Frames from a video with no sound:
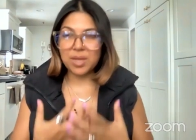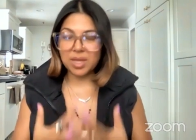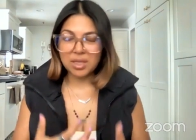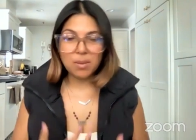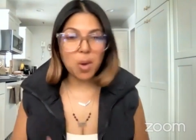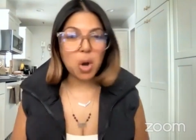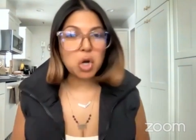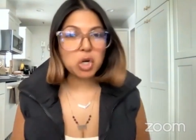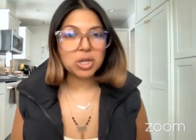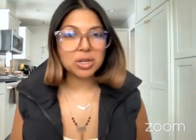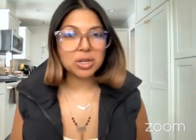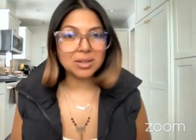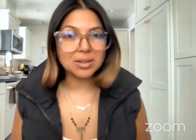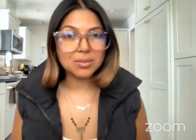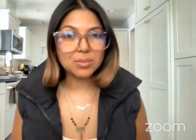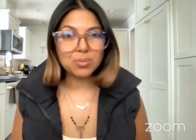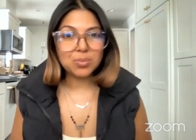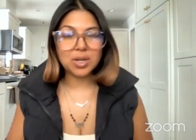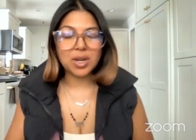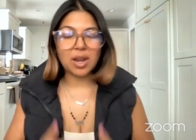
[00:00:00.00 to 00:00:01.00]
Be the
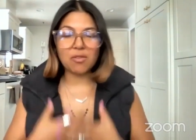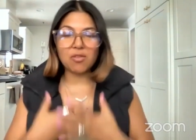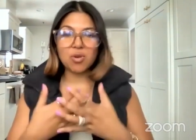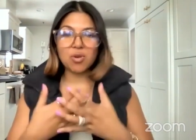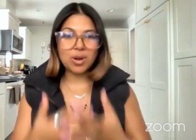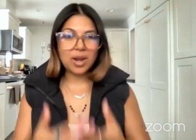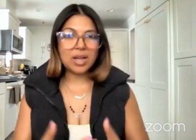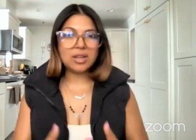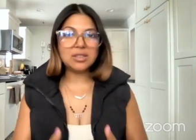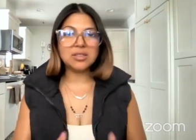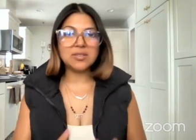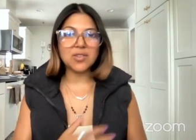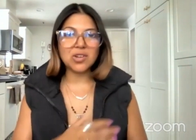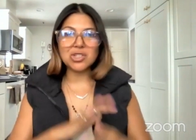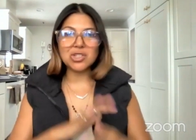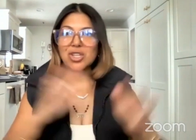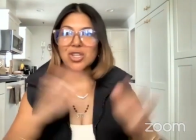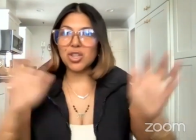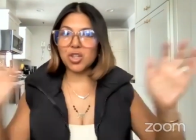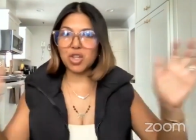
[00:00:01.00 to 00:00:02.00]
martyr, put everyone else
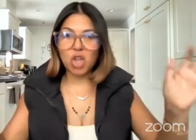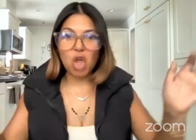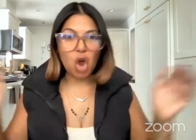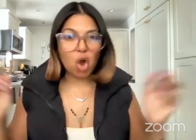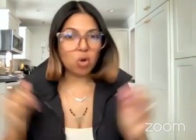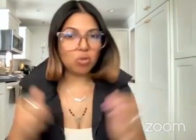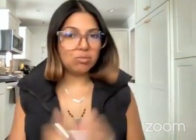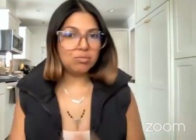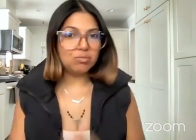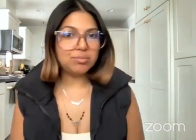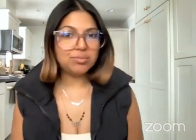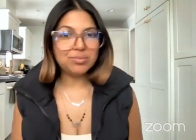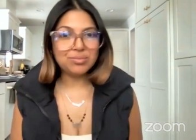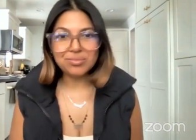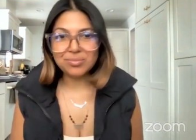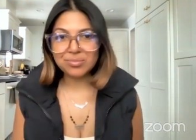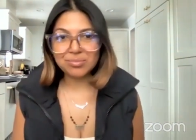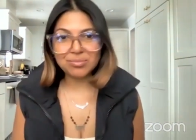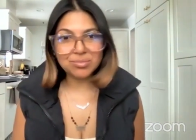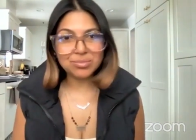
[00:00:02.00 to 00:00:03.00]
first. No,
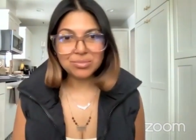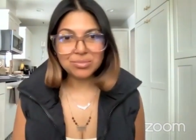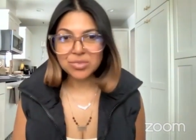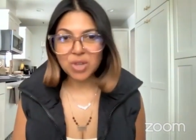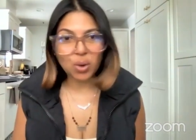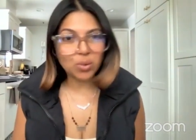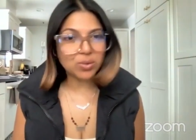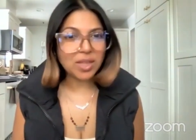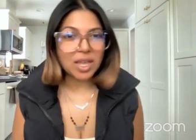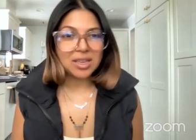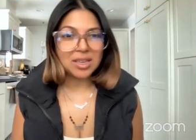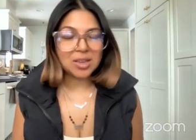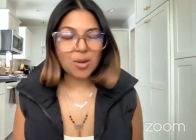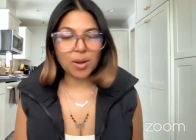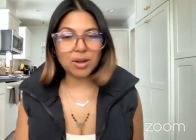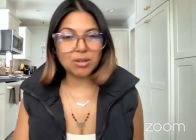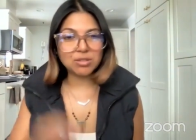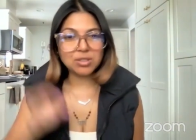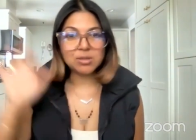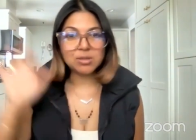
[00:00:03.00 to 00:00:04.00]
no, thank you.
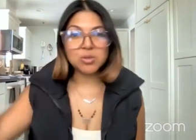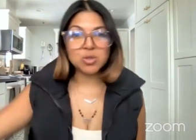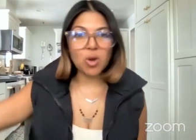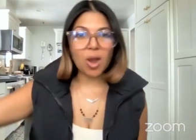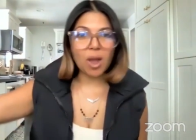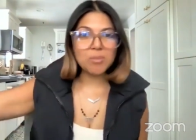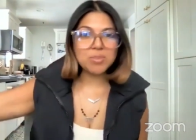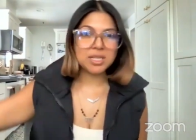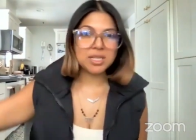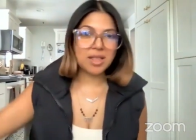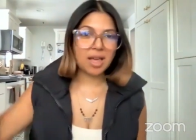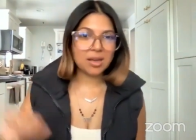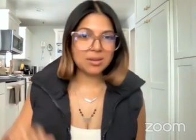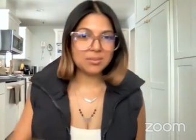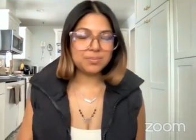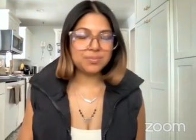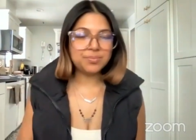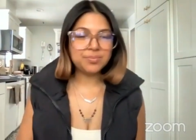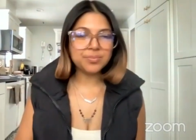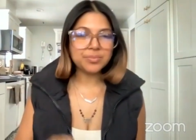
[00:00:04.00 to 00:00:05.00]
I don't subscribe to
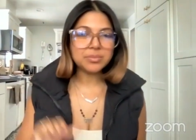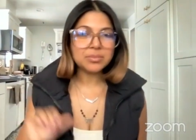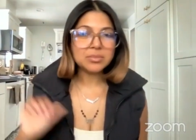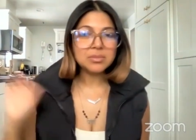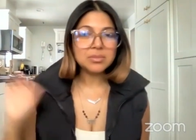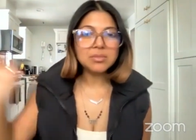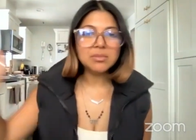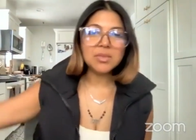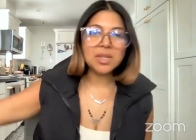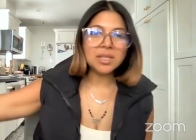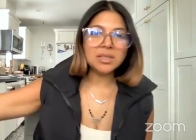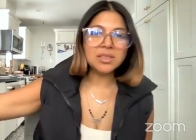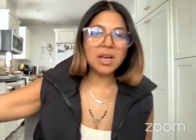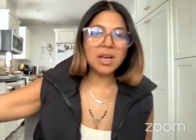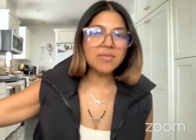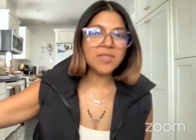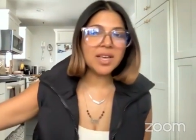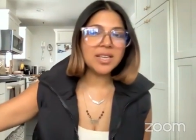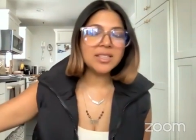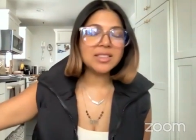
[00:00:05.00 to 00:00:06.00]
that.
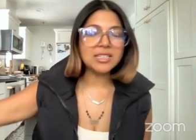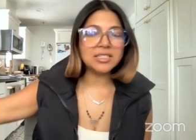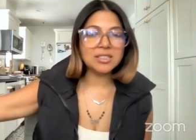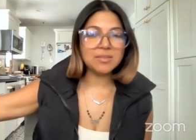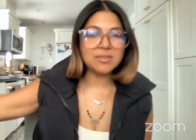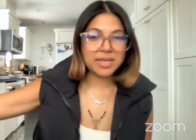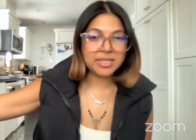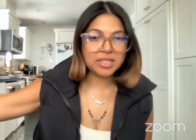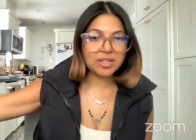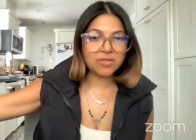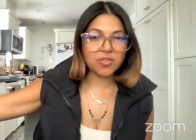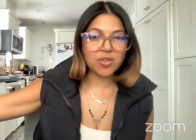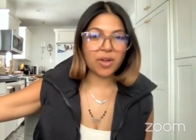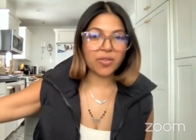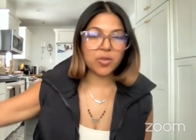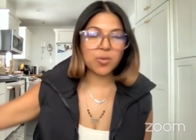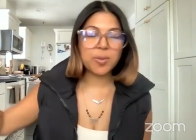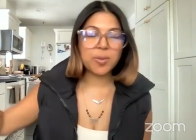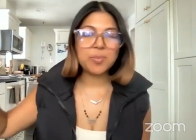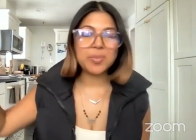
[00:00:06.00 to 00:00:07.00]
Love that. That's amazing for
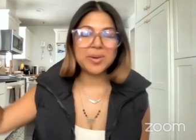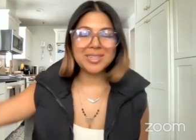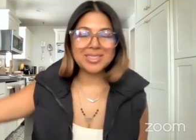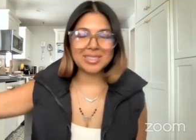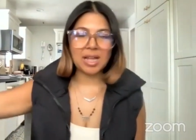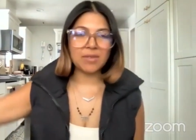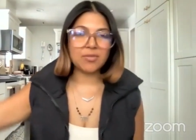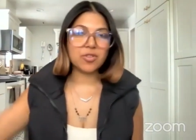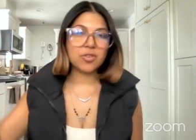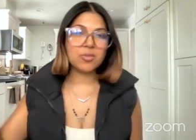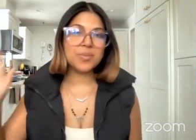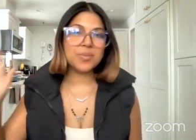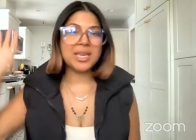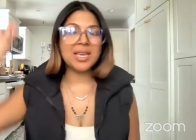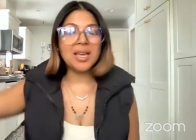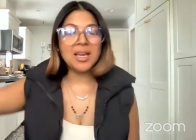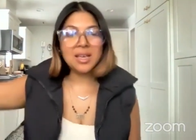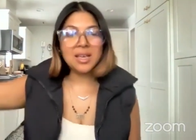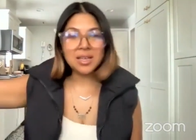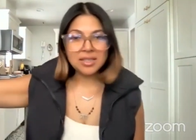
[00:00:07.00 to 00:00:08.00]
other people. That's not for
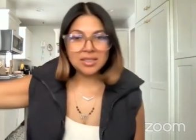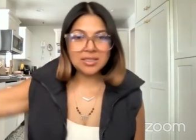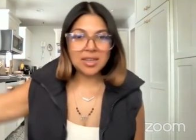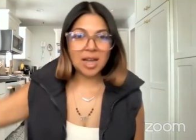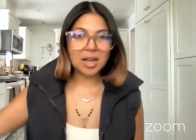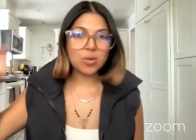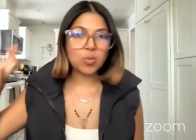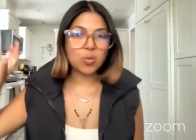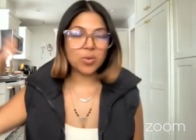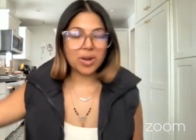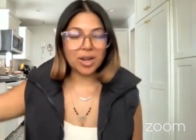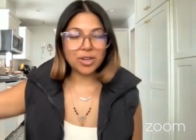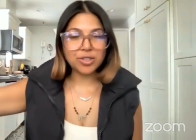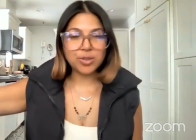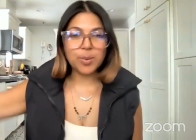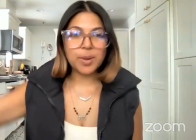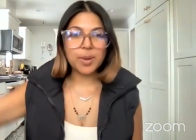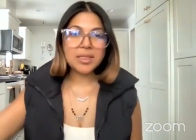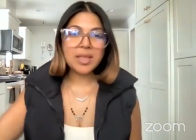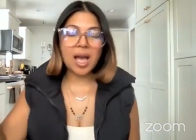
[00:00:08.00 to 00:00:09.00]
me. Done. We're not
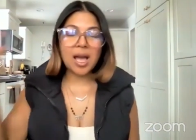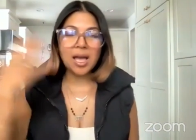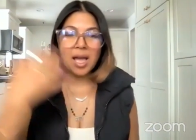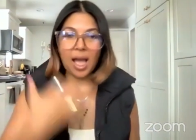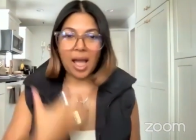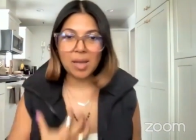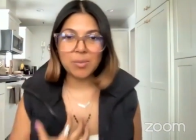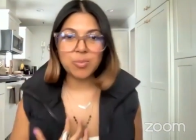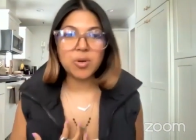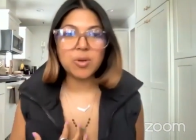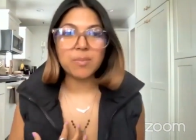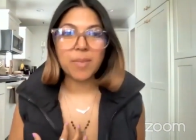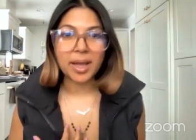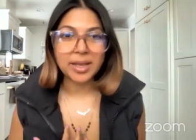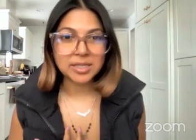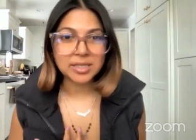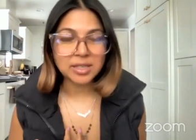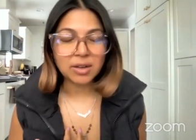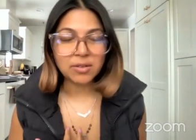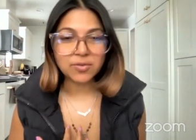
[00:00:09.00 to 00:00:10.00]
doing that. I put
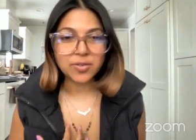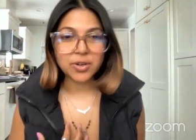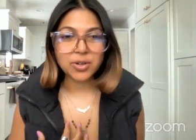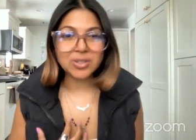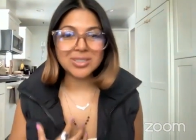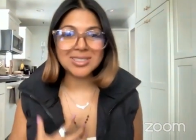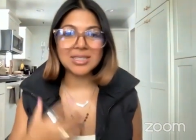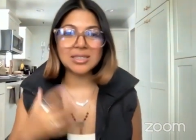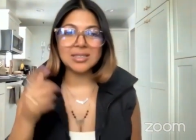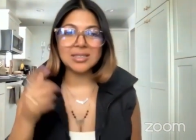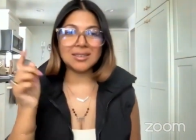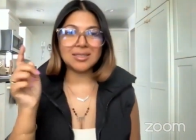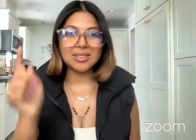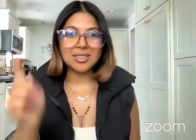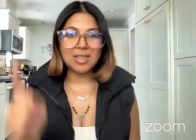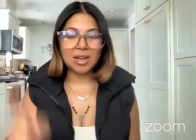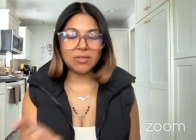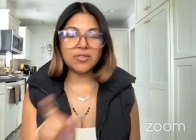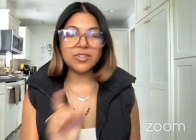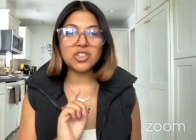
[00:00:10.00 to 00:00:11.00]
myself first. It's not
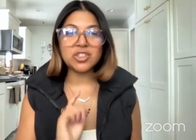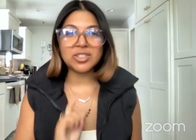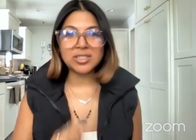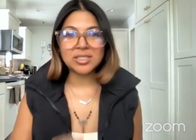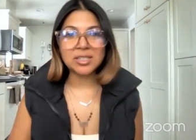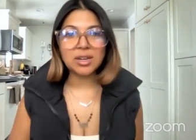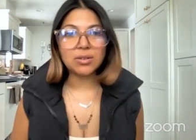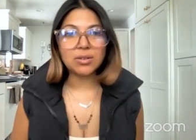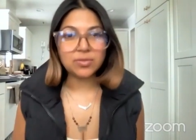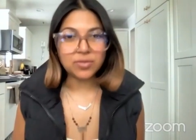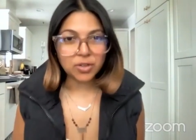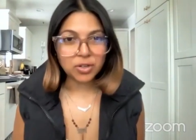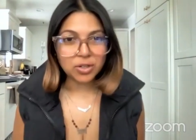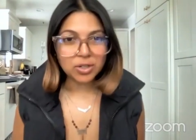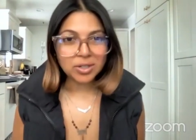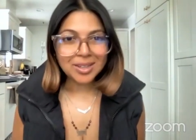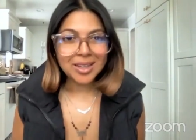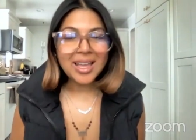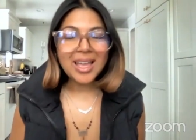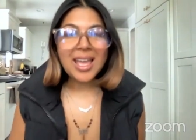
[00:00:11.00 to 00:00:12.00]
selfish, it's
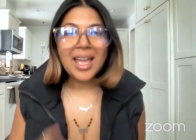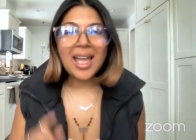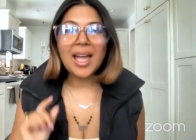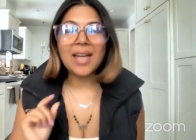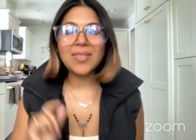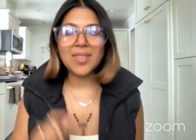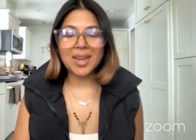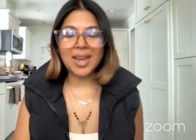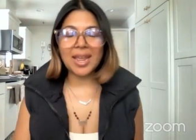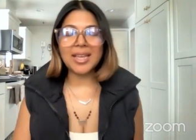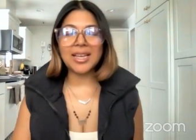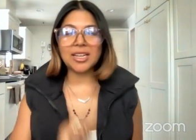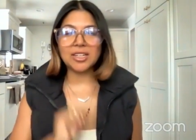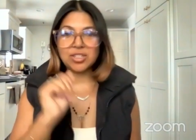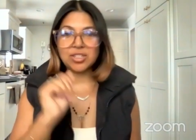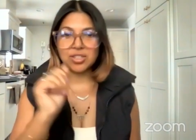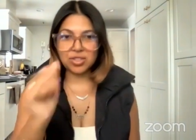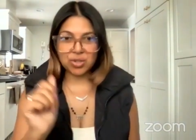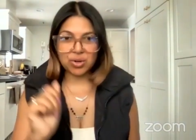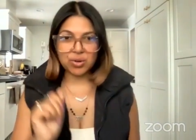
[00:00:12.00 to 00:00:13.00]
selfful. And then I
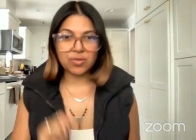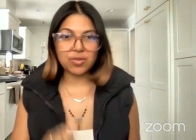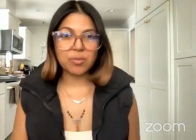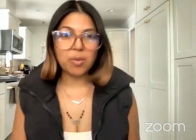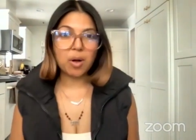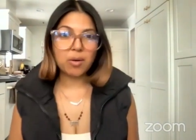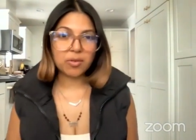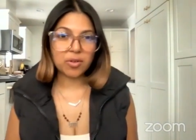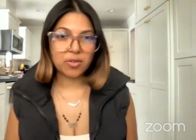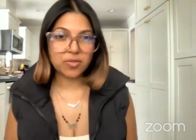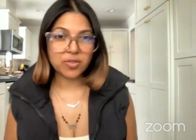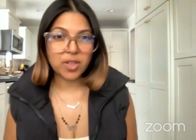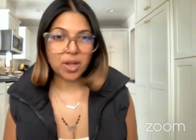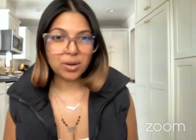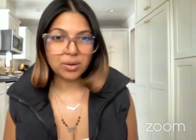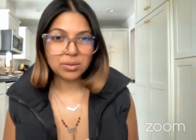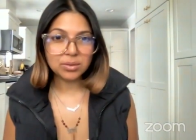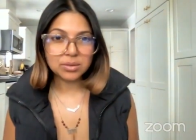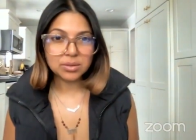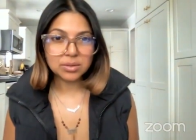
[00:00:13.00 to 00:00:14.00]
get to serve from
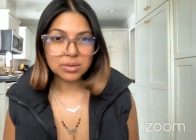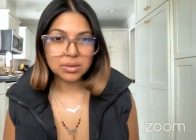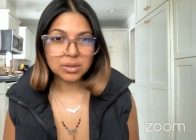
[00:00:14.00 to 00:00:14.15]
overflow.